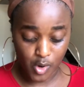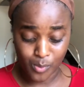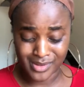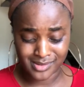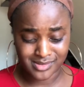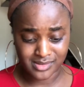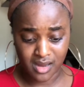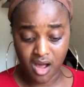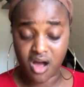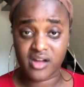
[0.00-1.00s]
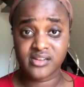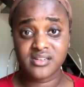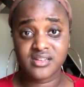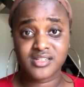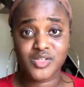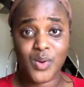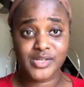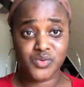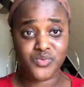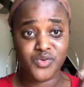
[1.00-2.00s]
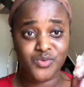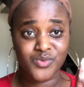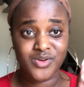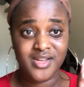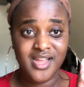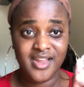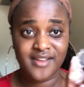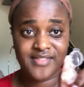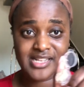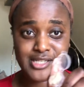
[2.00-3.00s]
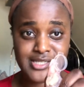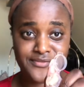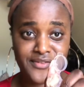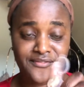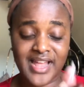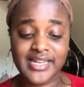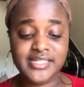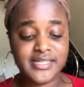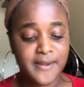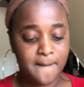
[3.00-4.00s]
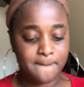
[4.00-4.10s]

Oh, but it's hard, so I don't know if that's because of the flight.